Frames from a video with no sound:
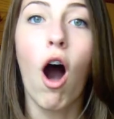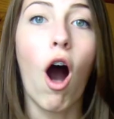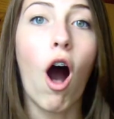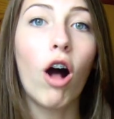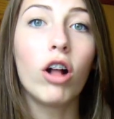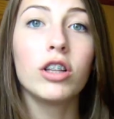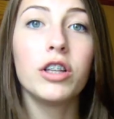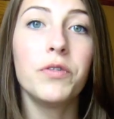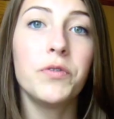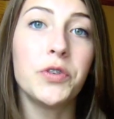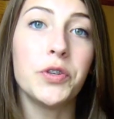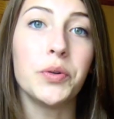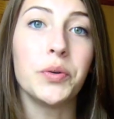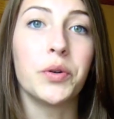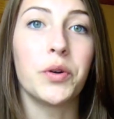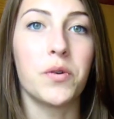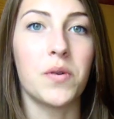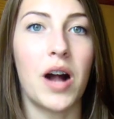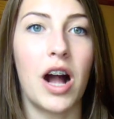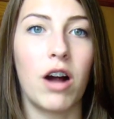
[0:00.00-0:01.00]
all of you
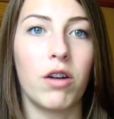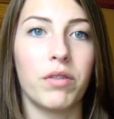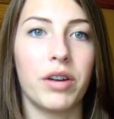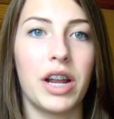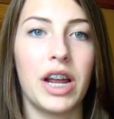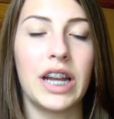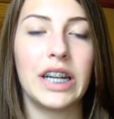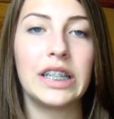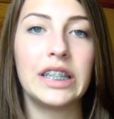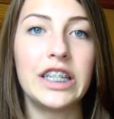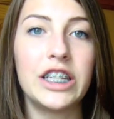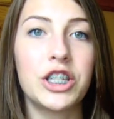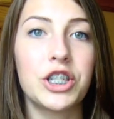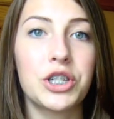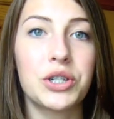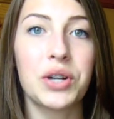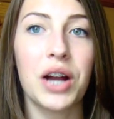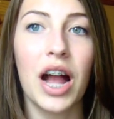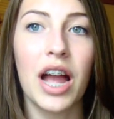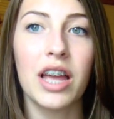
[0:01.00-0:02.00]
go out and at
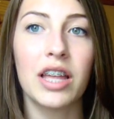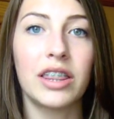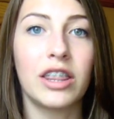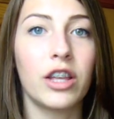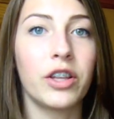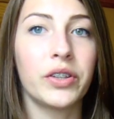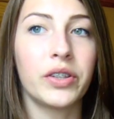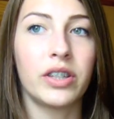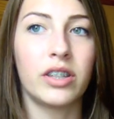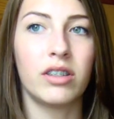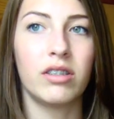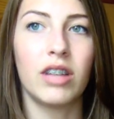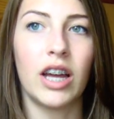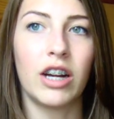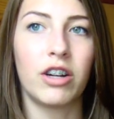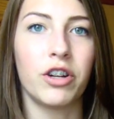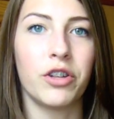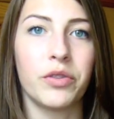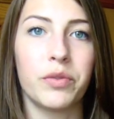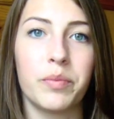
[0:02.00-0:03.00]
least try it. I
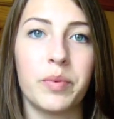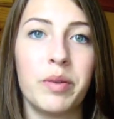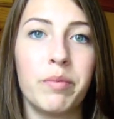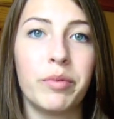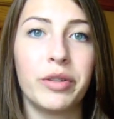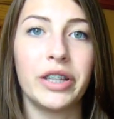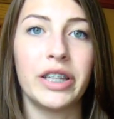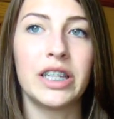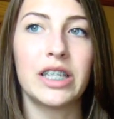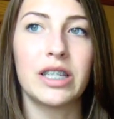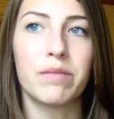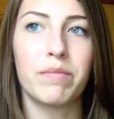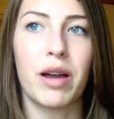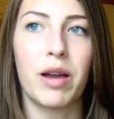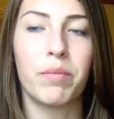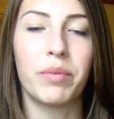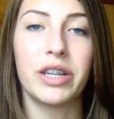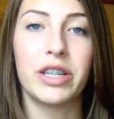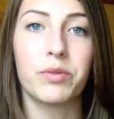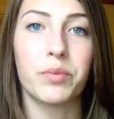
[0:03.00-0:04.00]
don't know, the people at least in
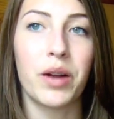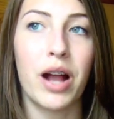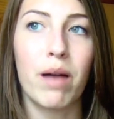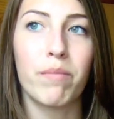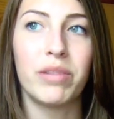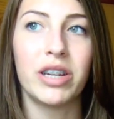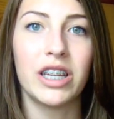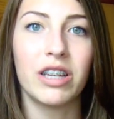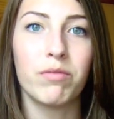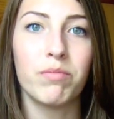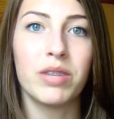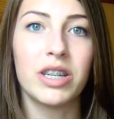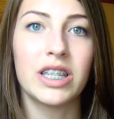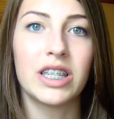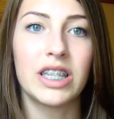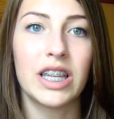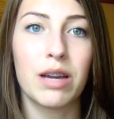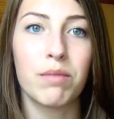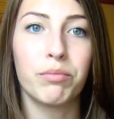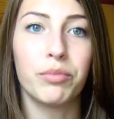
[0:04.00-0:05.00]
my place were happy to give me
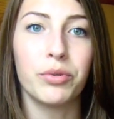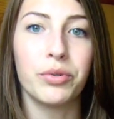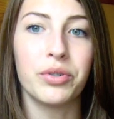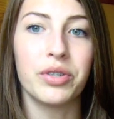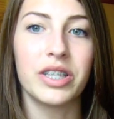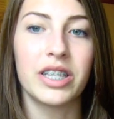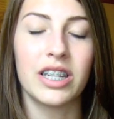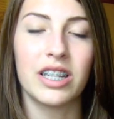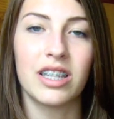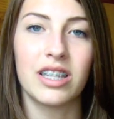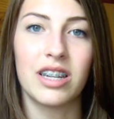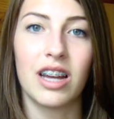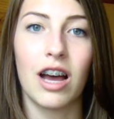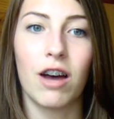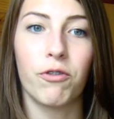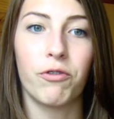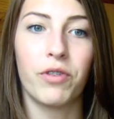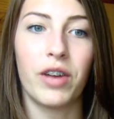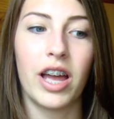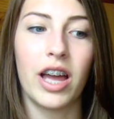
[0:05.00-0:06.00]
samples and
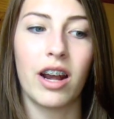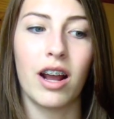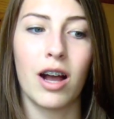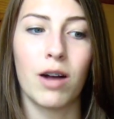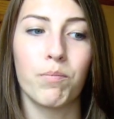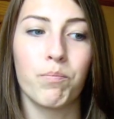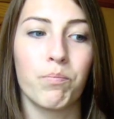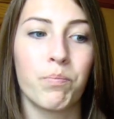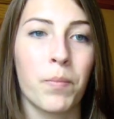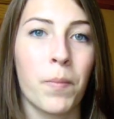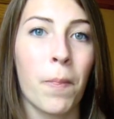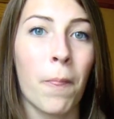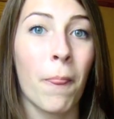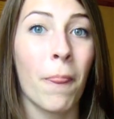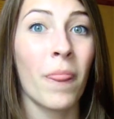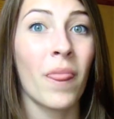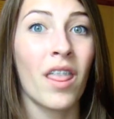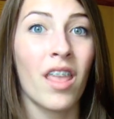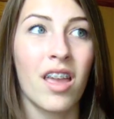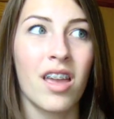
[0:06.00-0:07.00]
stuff, and
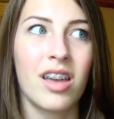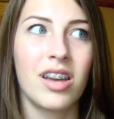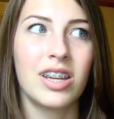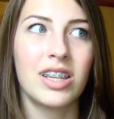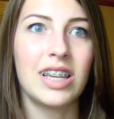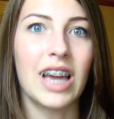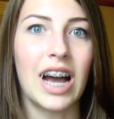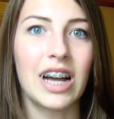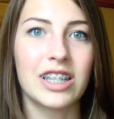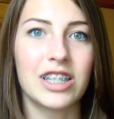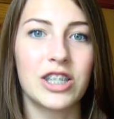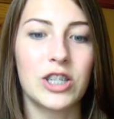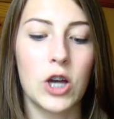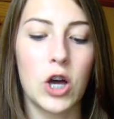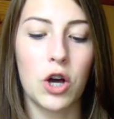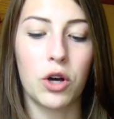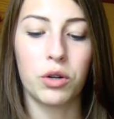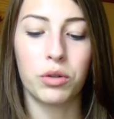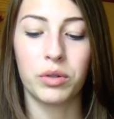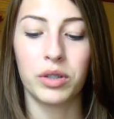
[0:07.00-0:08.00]
yeah,
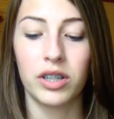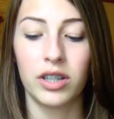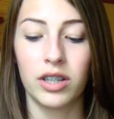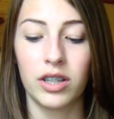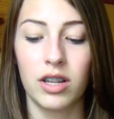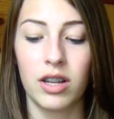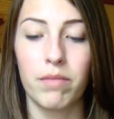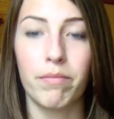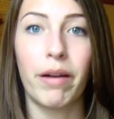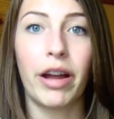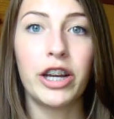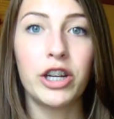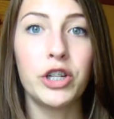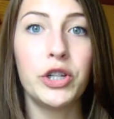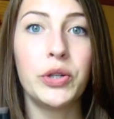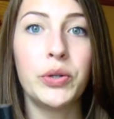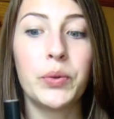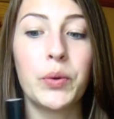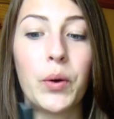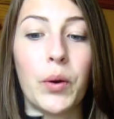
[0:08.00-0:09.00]
so my
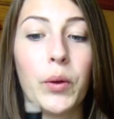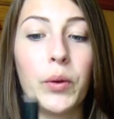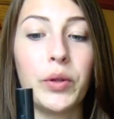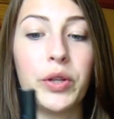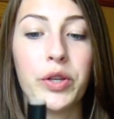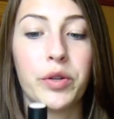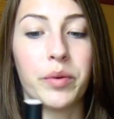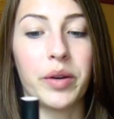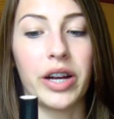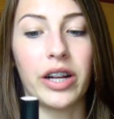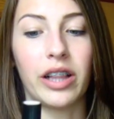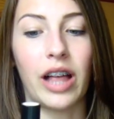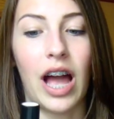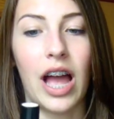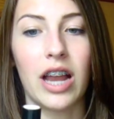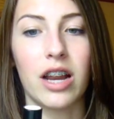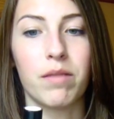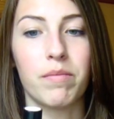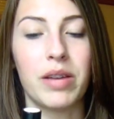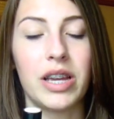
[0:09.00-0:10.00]
new holy grail
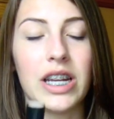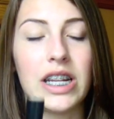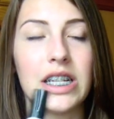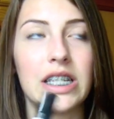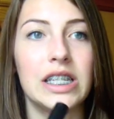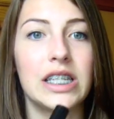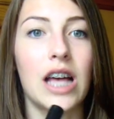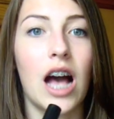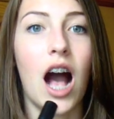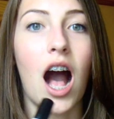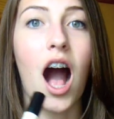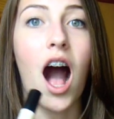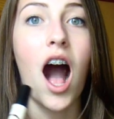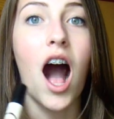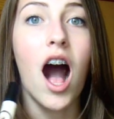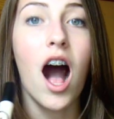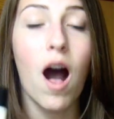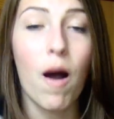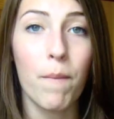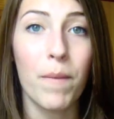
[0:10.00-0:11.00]
item, it is
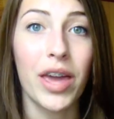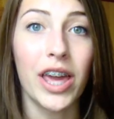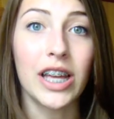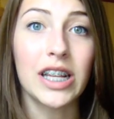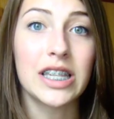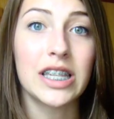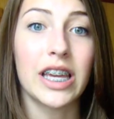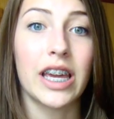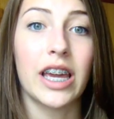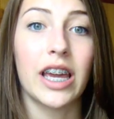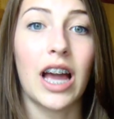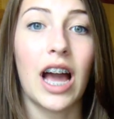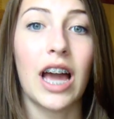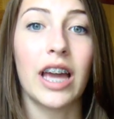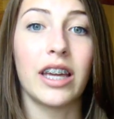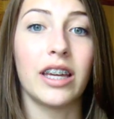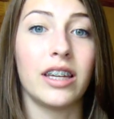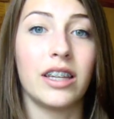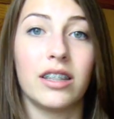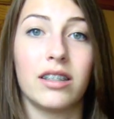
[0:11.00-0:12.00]
amazing.
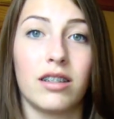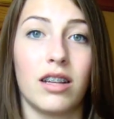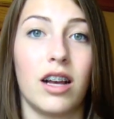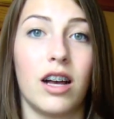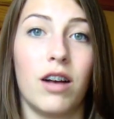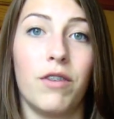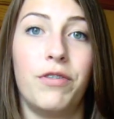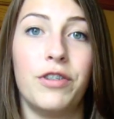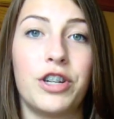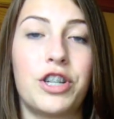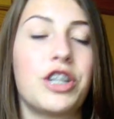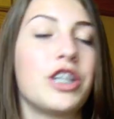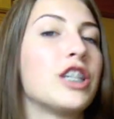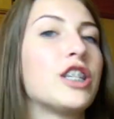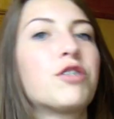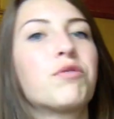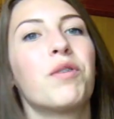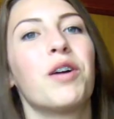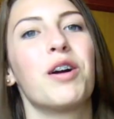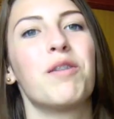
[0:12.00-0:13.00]
I officially
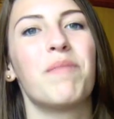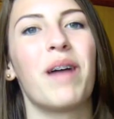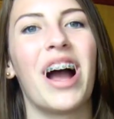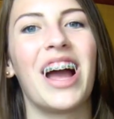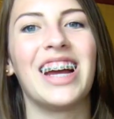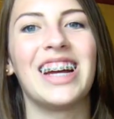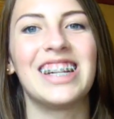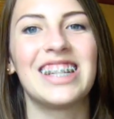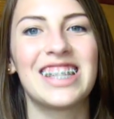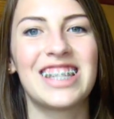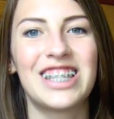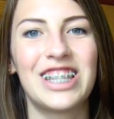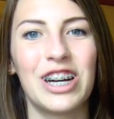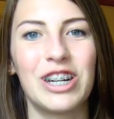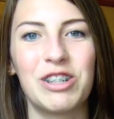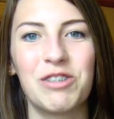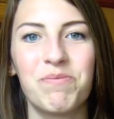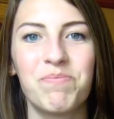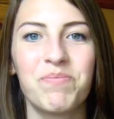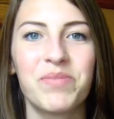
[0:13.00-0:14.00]
swore by it.
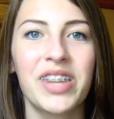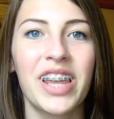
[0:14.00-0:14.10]
So